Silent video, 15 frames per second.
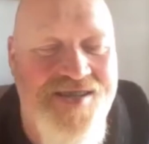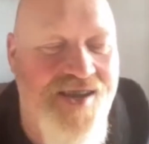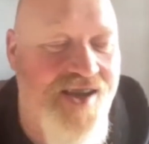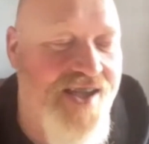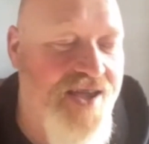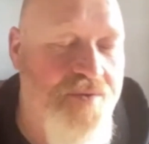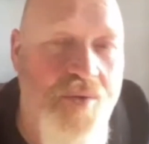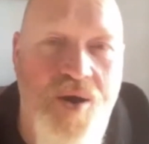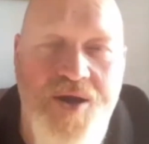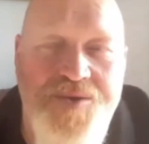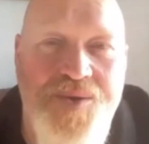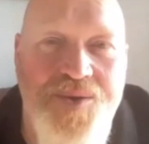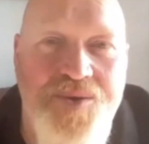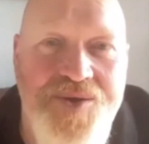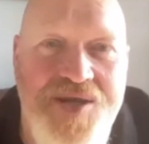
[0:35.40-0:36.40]
he works
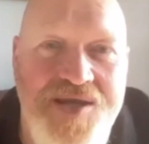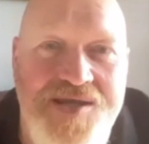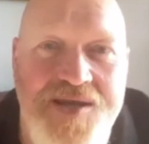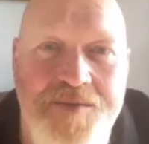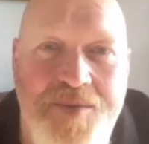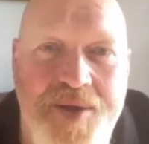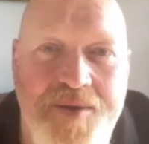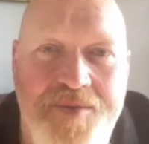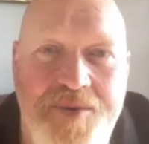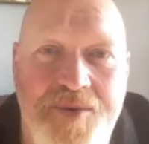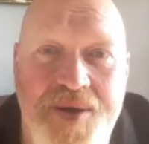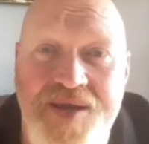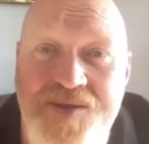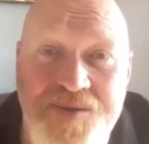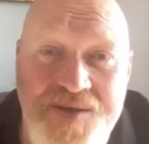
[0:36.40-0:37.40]
with autistic people.
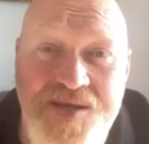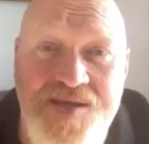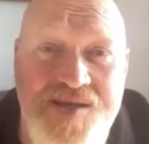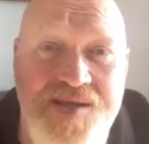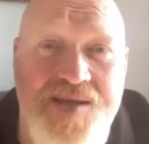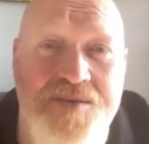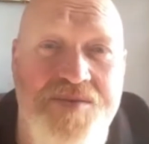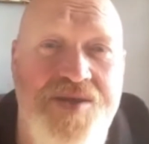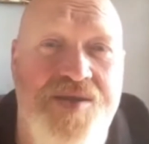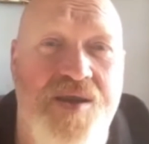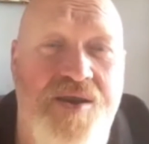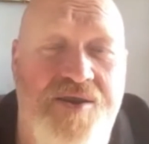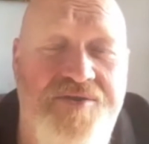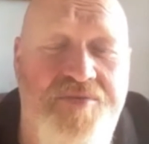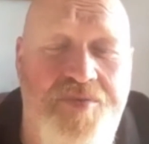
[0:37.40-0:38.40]
He's autistic
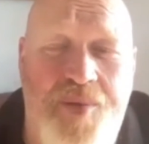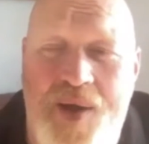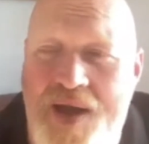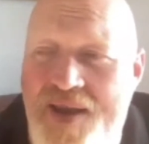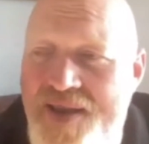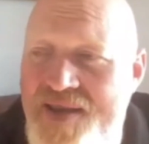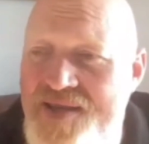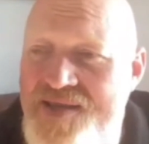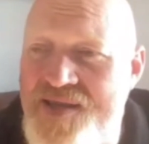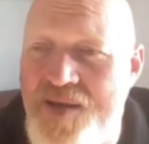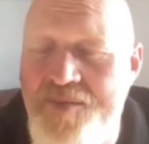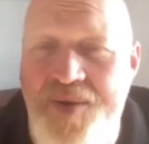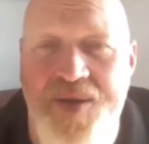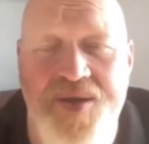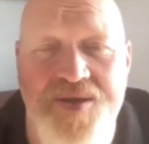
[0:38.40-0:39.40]
himself, but he's
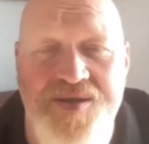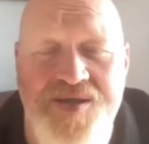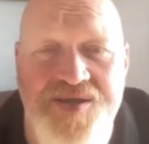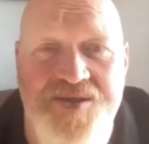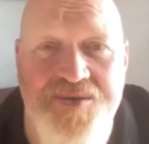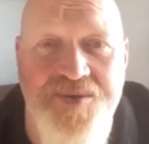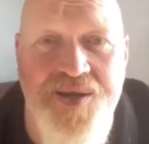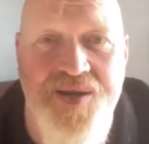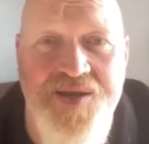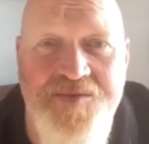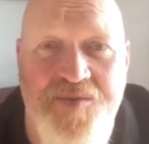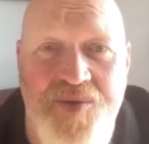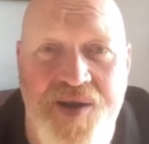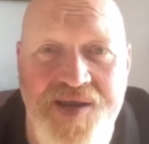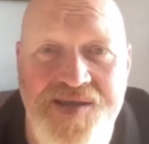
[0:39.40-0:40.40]
somebody who's just a real
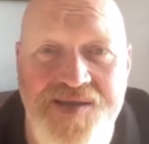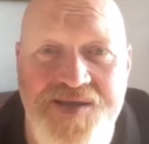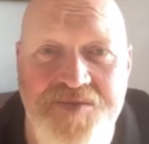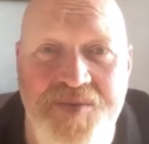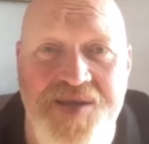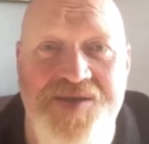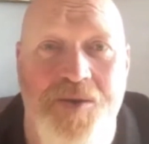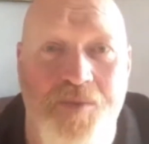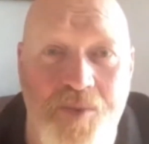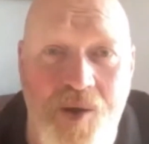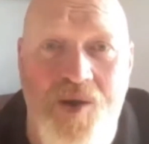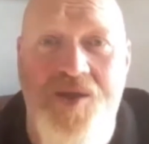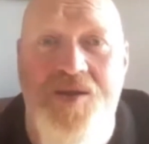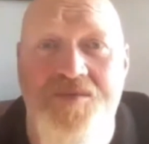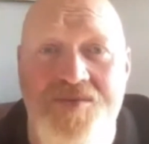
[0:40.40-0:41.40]
inspiration to me. So,
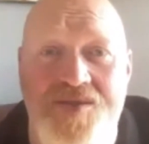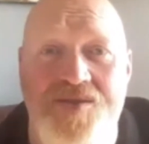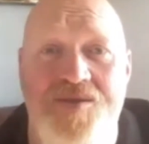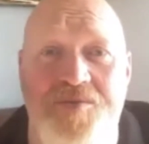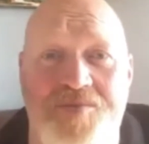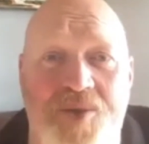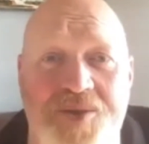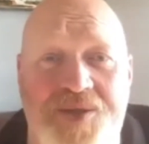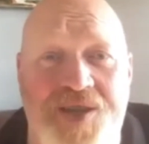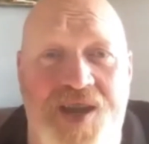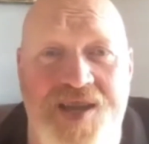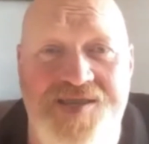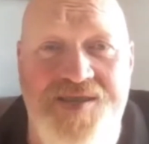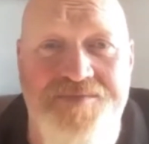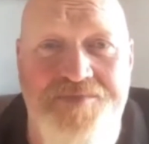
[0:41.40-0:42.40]
welcome to the
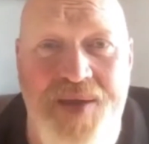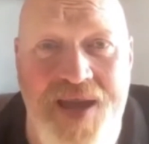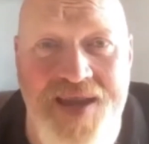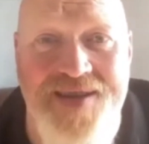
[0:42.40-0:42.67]
podcast, Ben.